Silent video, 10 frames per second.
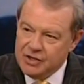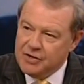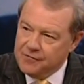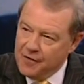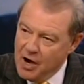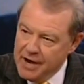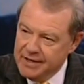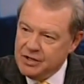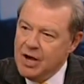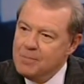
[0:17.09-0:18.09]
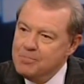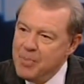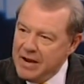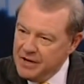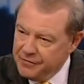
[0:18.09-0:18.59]
defined
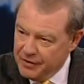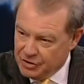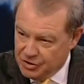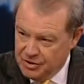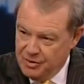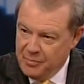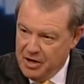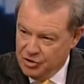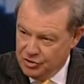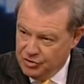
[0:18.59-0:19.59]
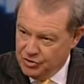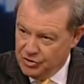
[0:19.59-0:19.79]
benefit pensions,